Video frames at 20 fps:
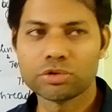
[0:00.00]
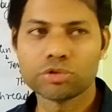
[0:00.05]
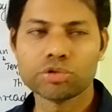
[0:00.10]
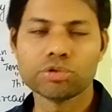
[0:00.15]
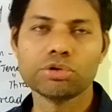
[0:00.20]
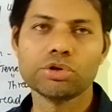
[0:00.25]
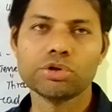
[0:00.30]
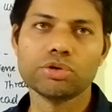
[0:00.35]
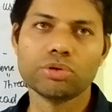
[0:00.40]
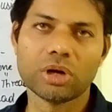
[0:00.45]

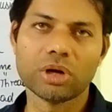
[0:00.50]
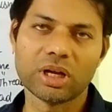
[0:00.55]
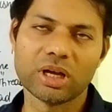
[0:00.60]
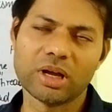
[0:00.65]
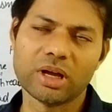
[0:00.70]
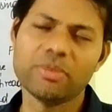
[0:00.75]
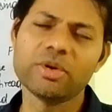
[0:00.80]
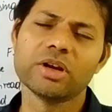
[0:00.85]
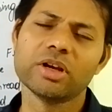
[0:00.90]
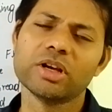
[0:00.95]
2 nuclei.
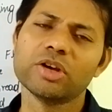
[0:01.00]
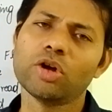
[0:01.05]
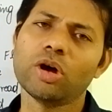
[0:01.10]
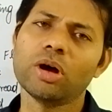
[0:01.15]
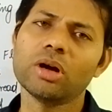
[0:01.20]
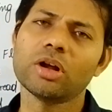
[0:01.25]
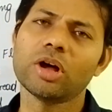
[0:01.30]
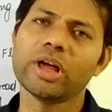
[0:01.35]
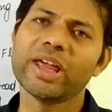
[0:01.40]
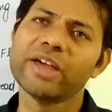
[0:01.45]
I mean,
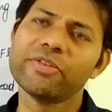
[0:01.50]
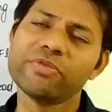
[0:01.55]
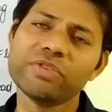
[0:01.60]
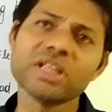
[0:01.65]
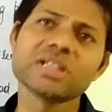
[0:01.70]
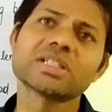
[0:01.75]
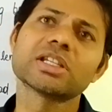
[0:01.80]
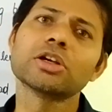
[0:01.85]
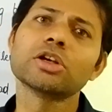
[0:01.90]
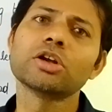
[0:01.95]
not
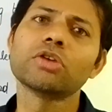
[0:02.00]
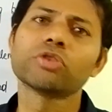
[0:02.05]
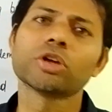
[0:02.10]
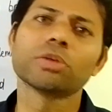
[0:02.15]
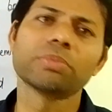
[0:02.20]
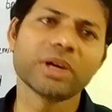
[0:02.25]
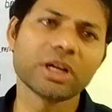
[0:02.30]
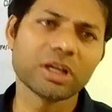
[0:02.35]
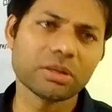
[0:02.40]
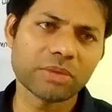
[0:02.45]
every cell of
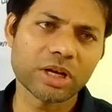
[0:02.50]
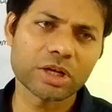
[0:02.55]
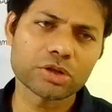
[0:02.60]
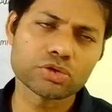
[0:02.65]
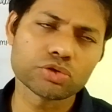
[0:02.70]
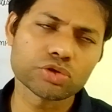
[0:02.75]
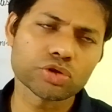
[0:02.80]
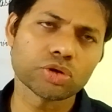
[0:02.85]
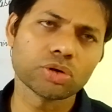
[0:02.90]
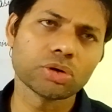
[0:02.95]
tapetum has
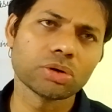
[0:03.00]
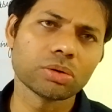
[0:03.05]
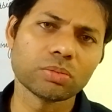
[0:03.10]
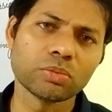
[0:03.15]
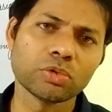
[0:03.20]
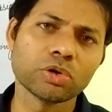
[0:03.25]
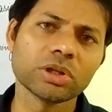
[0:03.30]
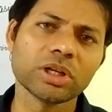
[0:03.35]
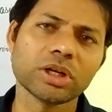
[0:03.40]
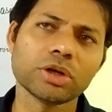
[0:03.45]
to show
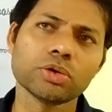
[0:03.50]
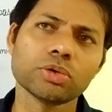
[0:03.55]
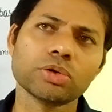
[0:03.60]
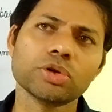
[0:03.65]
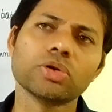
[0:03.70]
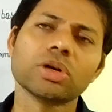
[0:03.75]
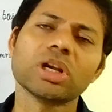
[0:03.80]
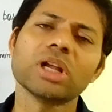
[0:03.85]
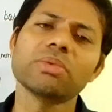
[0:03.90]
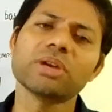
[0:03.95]
more than 2
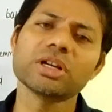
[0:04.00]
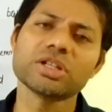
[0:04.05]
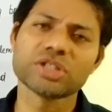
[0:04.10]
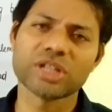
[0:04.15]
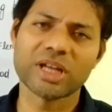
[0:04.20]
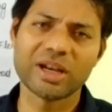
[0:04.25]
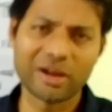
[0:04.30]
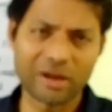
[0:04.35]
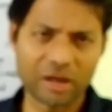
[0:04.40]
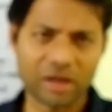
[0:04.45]
nuclei, but
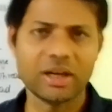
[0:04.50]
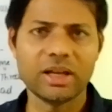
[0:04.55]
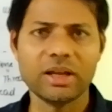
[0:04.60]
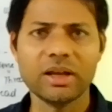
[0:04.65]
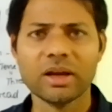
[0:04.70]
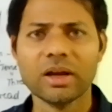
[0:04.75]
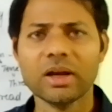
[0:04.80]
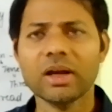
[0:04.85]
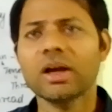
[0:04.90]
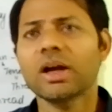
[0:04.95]

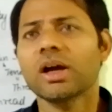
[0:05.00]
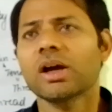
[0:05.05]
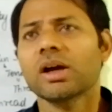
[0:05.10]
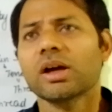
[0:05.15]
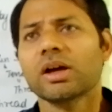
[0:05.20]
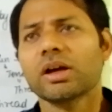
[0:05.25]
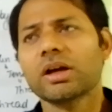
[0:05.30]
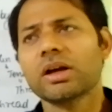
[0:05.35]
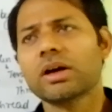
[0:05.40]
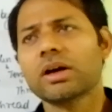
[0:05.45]
generally
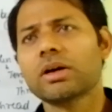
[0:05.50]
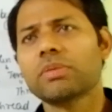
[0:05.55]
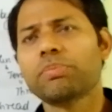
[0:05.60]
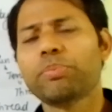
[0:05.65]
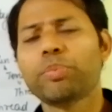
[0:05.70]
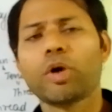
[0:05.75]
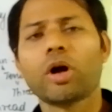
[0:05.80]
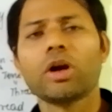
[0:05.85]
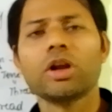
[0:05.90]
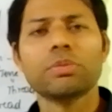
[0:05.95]
a
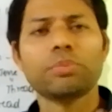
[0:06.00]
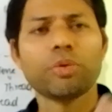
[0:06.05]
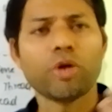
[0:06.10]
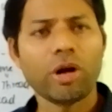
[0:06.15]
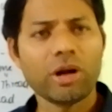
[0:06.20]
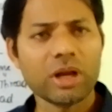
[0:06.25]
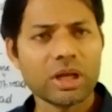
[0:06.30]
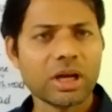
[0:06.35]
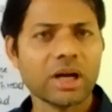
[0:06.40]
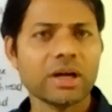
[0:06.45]

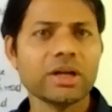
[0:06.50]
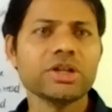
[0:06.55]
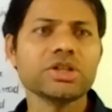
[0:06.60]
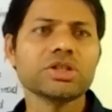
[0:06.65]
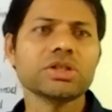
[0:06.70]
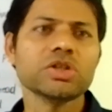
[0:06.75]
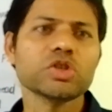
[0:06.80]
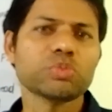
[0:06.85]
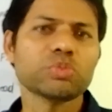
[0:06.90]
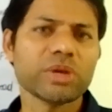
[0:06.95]
polyploidy
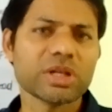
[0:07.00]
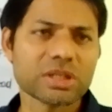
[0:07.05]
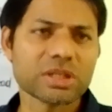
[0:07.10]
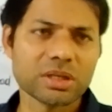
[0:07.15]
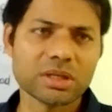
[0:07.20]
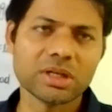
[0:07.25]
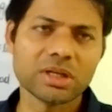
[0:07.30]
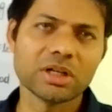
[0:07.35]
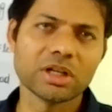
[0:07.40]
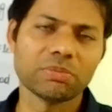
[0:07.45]
condition is
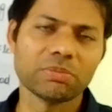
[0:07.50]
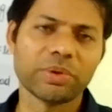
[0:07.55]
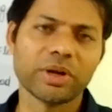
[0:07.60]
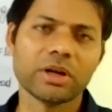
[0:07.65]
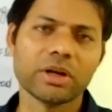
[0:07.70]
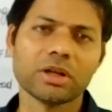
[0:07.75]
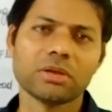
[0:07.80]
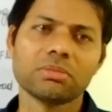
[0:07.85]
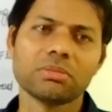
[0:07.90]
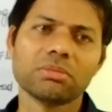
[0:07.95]
present in
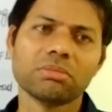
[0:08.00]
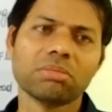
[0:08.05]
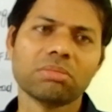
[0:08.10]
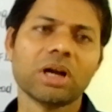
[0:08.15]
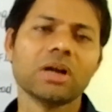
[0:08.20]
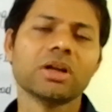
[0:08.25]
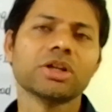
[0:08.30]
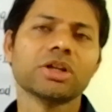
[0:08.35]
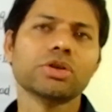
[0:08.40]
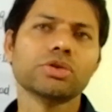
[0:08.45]
tapetum,
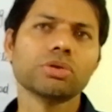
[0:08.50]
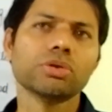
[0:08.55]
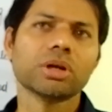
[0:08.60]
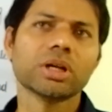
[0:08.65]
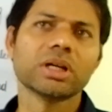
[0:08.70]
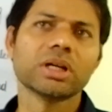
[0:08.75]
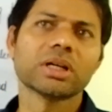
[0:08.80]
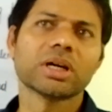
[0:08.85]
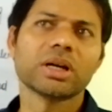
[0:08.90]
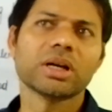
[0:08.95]

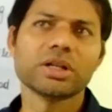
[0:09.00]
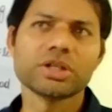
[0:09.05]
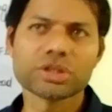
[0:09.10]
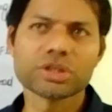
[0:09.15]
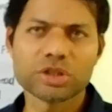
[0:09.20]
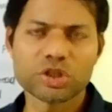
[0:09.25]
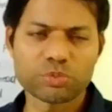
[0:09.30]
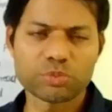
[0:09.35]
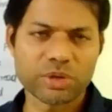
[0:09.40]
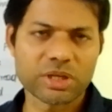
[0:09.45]
multinucleate
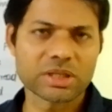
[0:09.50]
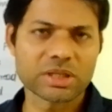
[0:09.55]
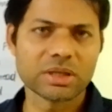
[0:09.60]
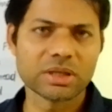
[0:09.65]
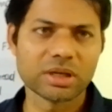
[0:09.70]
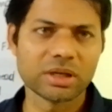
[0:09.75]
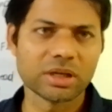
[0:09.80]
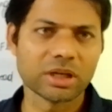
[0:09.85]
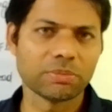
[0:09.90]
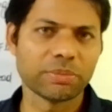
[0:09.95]
condition is
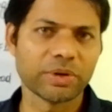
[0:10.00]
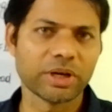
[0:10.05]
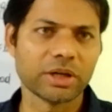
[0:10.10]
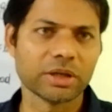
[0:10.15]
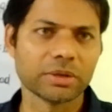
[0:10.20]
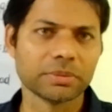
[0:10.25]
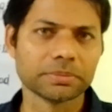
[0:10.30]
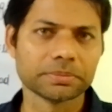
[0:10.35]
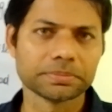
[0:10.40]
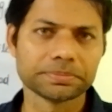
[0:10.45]
present in
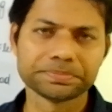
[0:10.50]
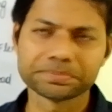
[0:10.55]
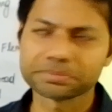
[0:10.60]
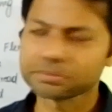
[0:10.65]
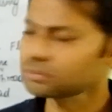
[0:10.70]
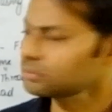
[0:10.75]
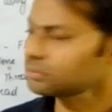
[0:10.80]
tapetum.